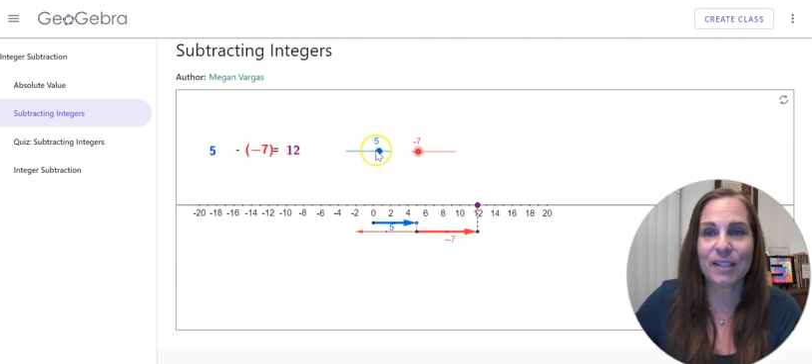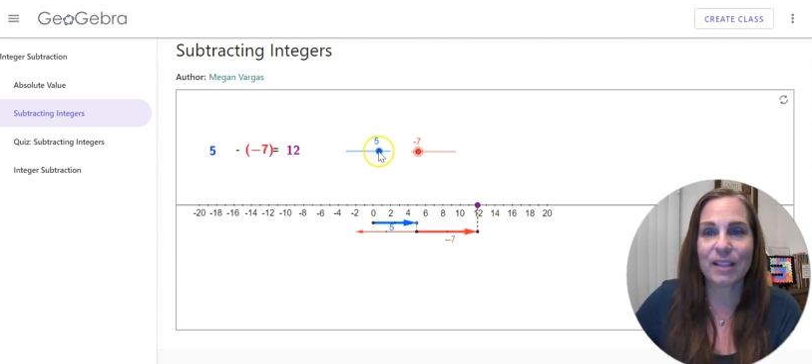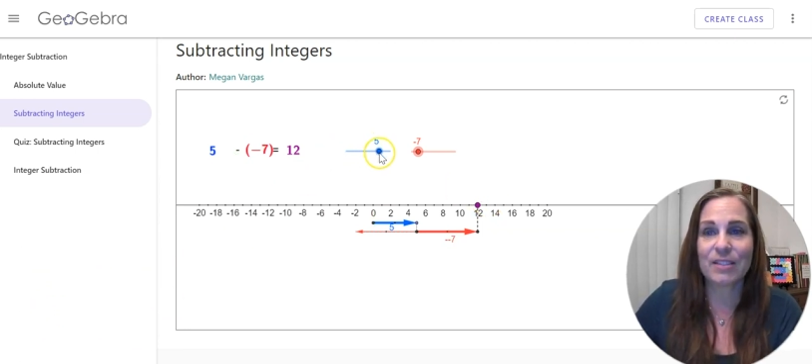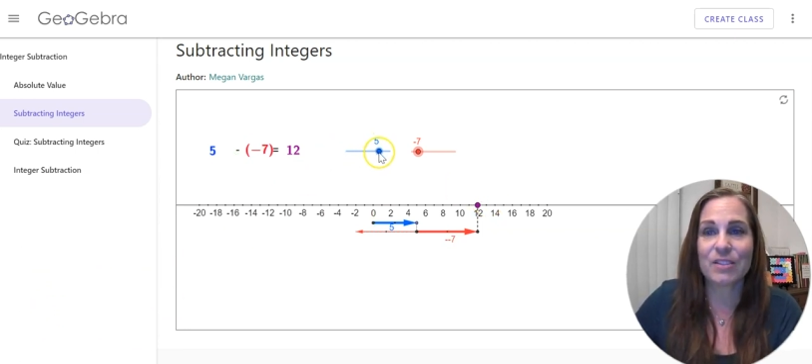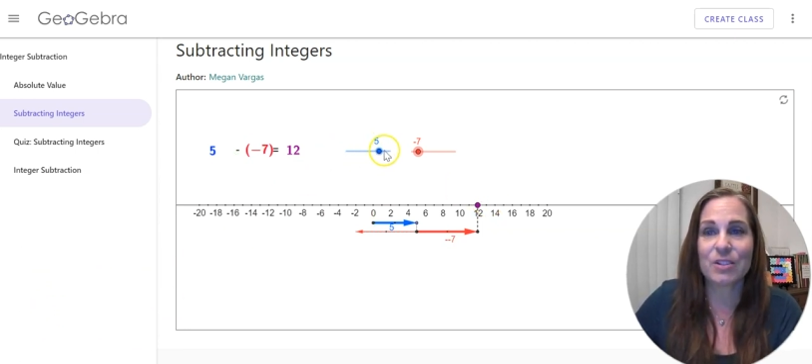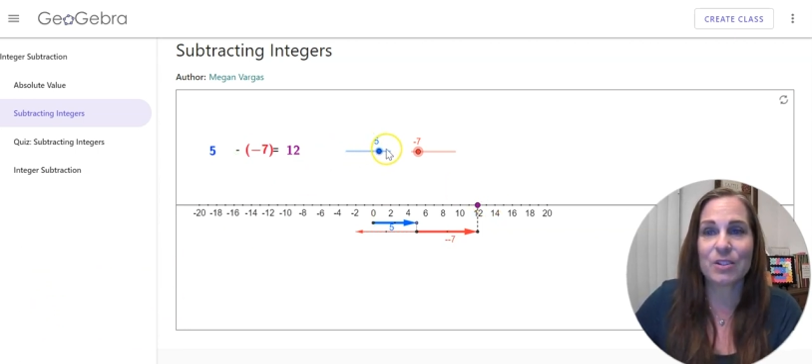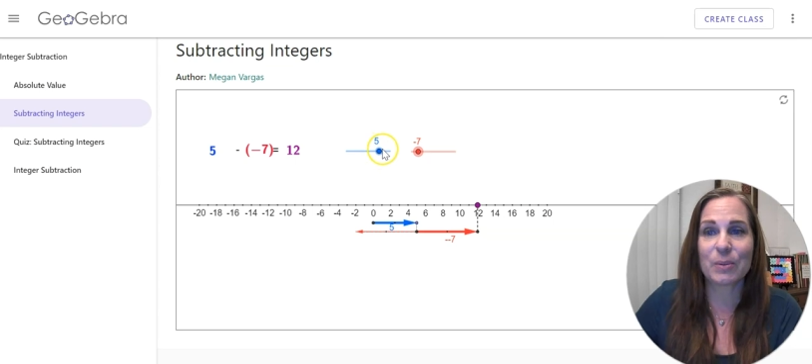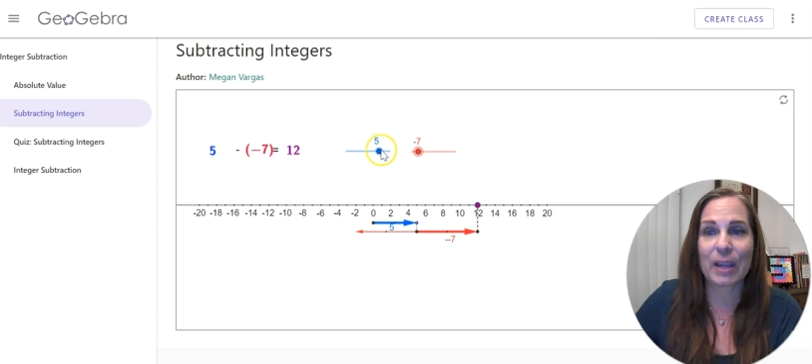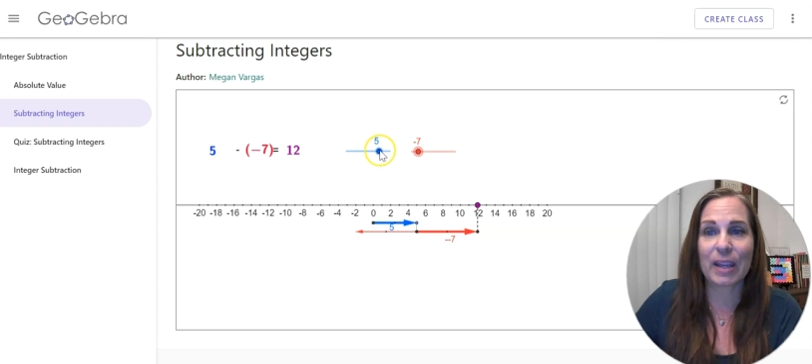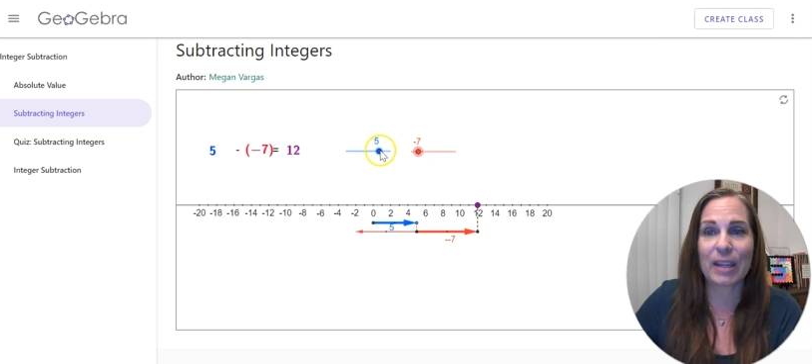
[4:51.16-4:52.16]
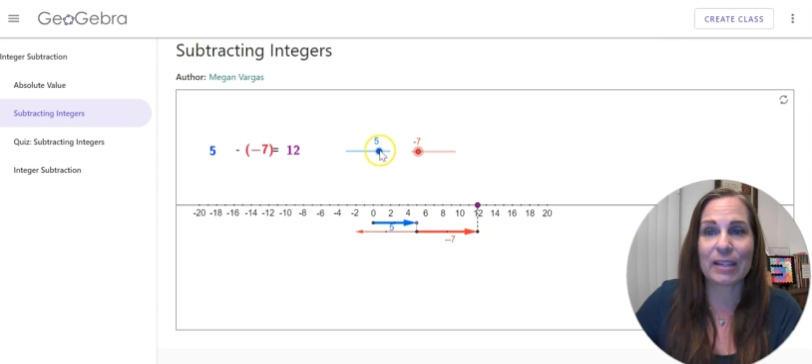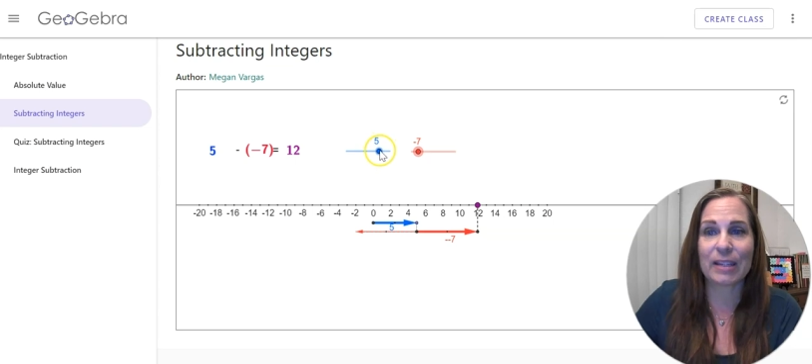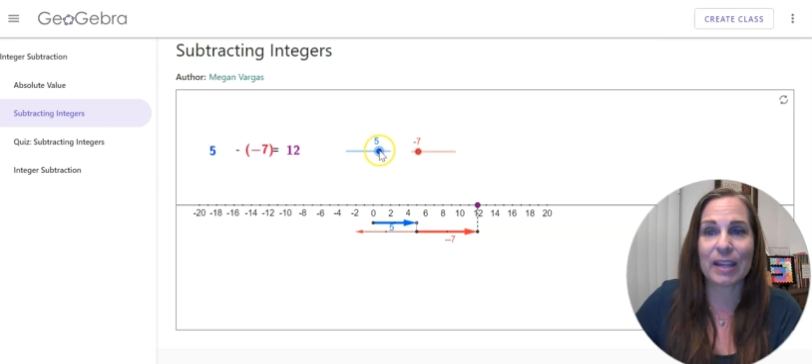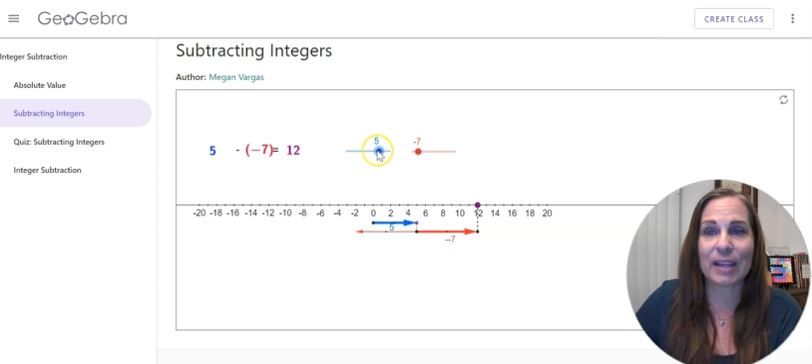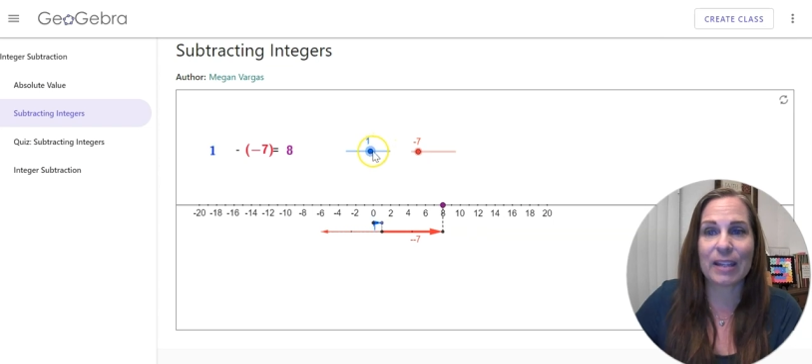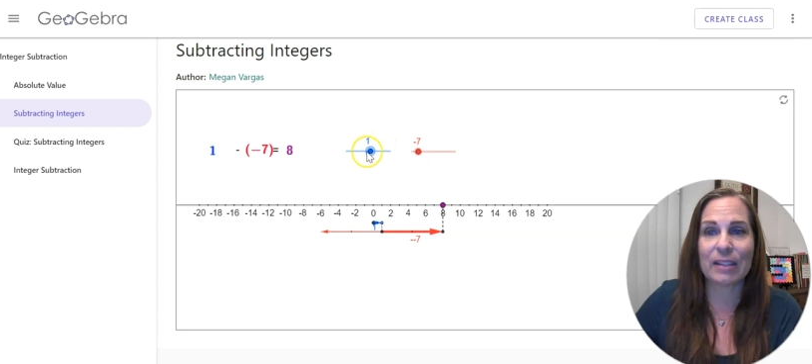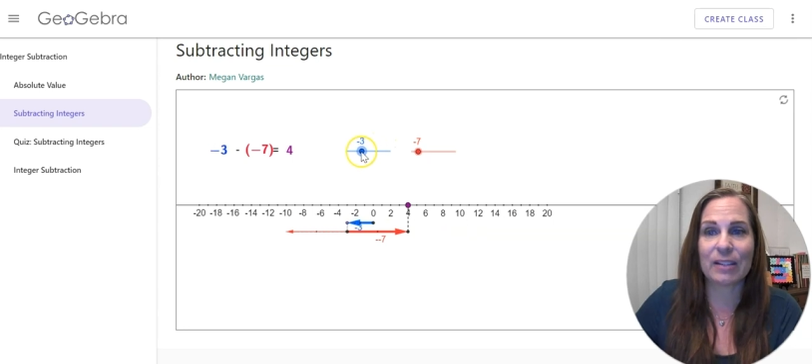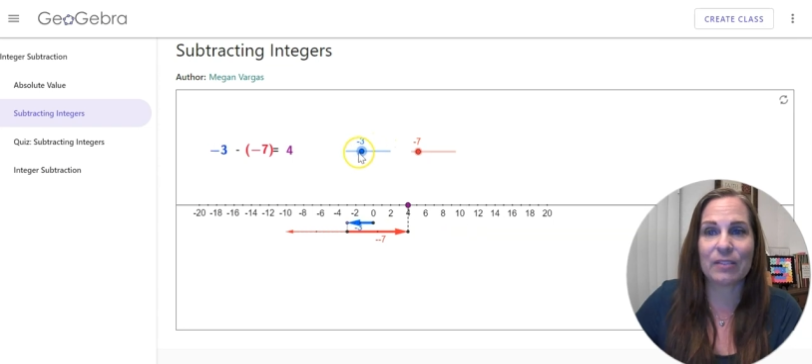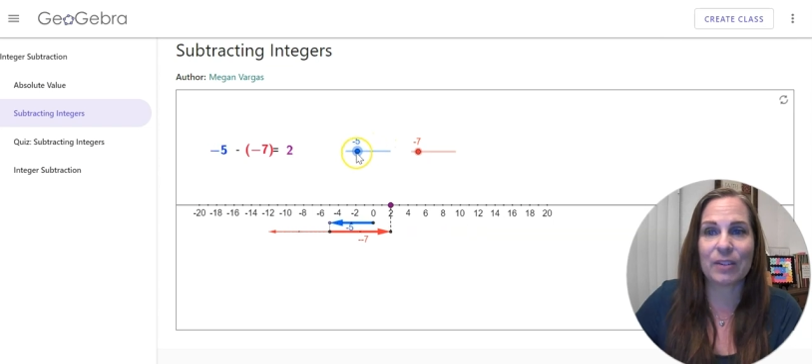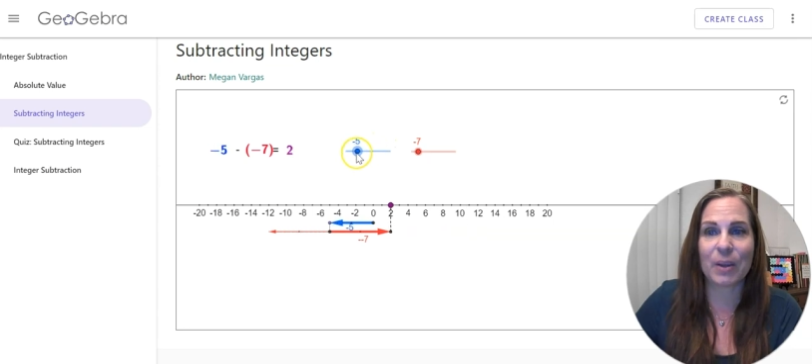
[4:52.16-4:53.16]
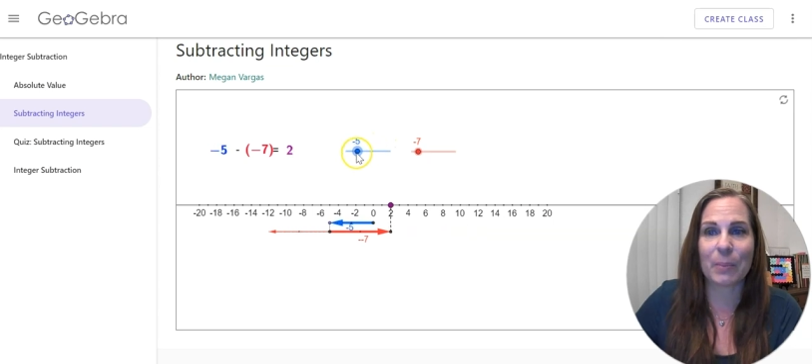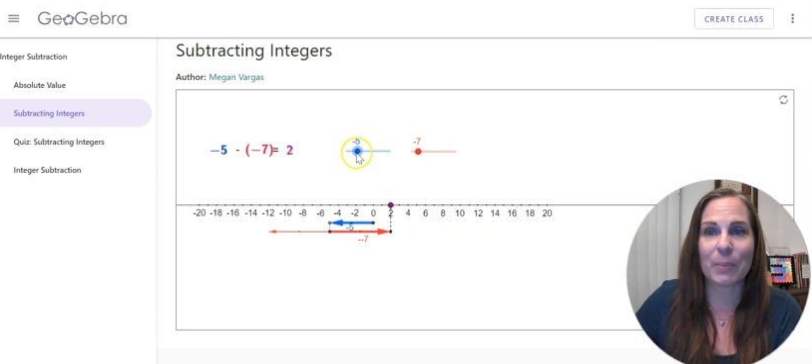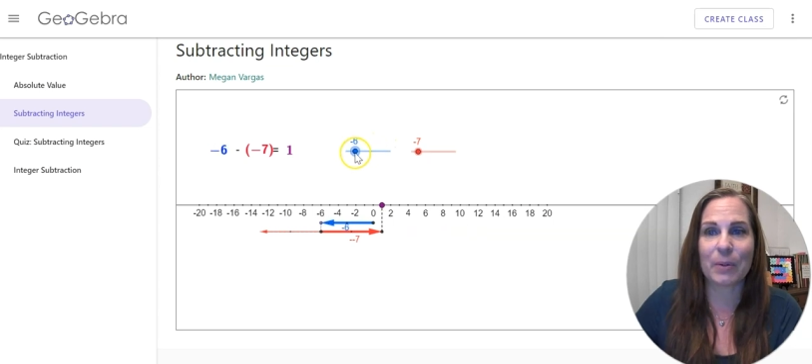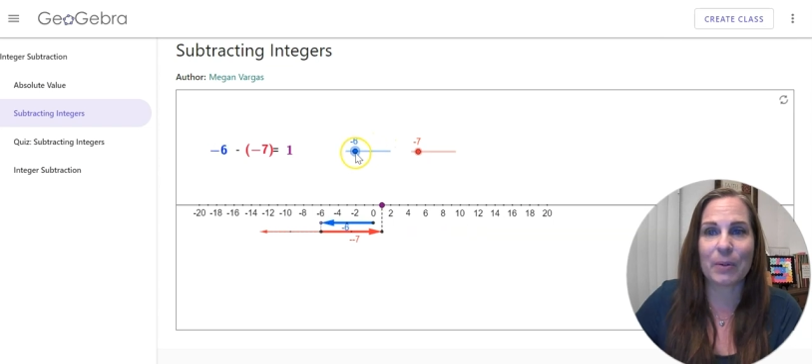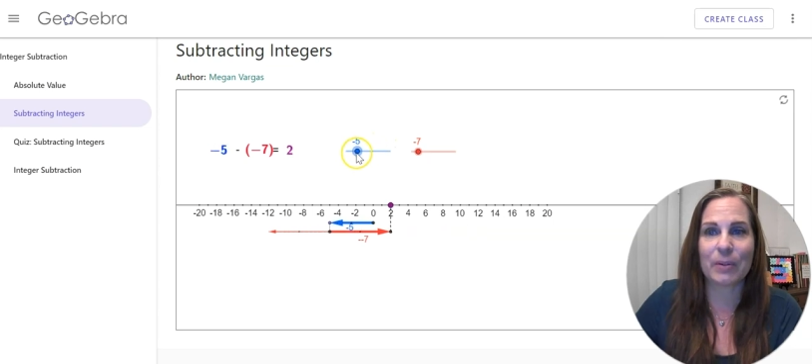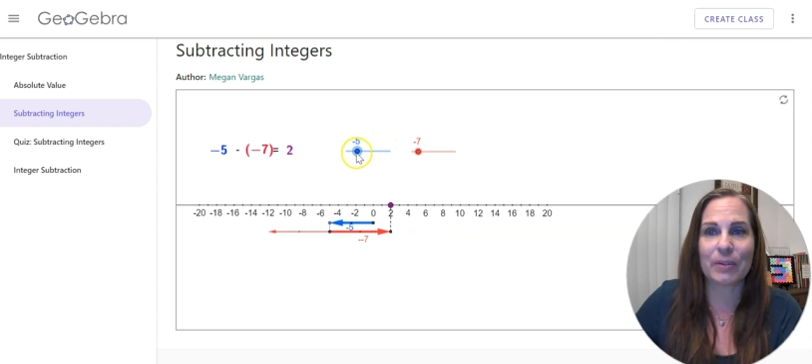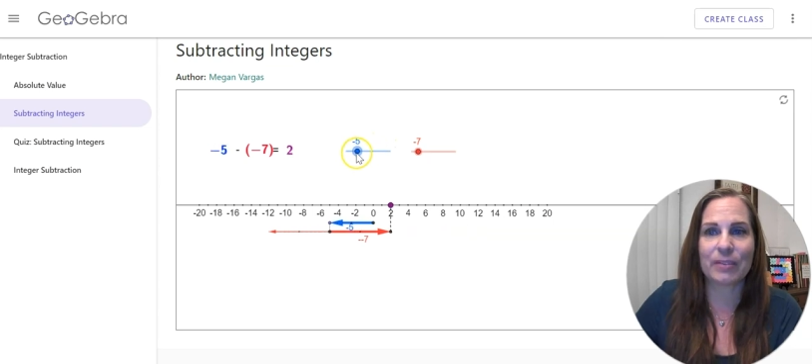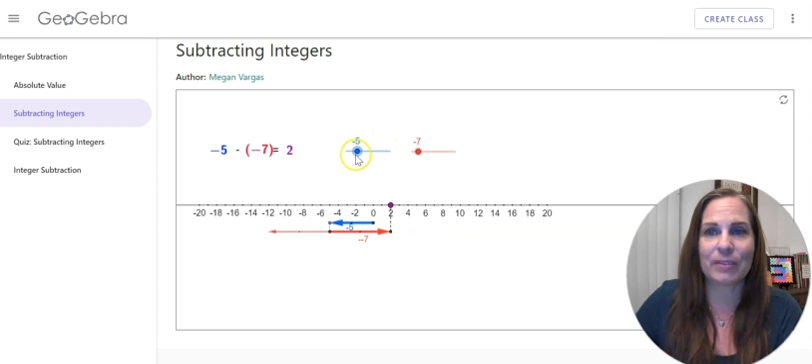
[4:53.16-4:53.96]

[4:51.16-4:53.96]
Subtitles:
Let's do a negative number